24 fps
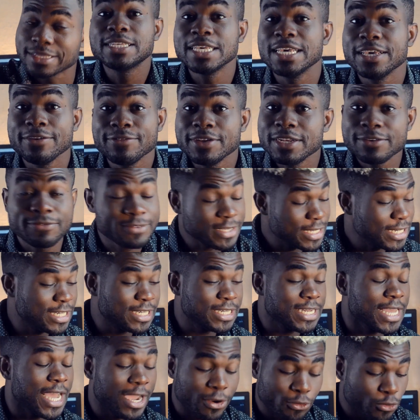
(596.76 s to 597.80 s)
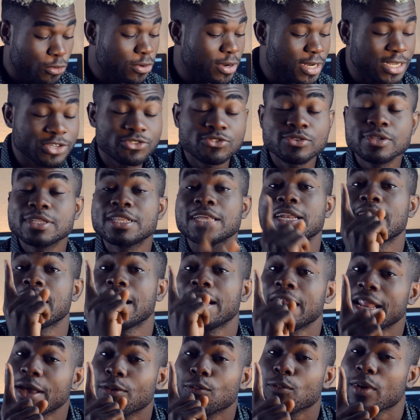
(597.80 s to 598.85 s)
See, even if each day I go on the street and I
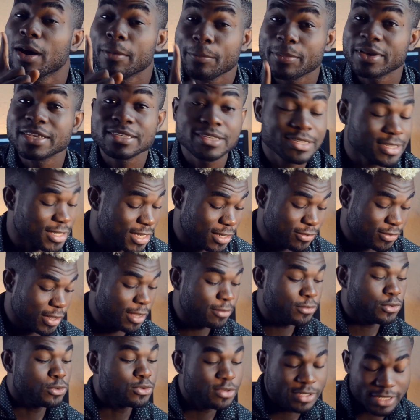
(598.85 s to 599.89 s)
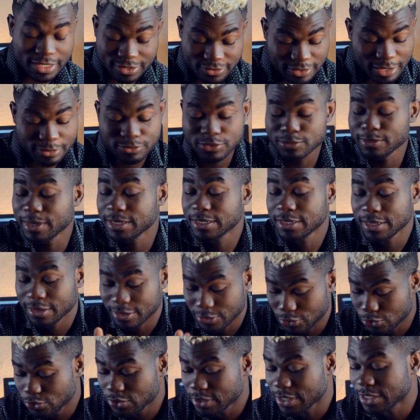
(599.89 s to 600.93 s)
let one person subscribe, you subscribe to my
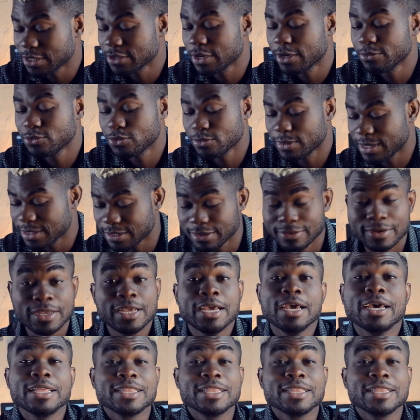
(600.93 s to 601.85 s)
channel.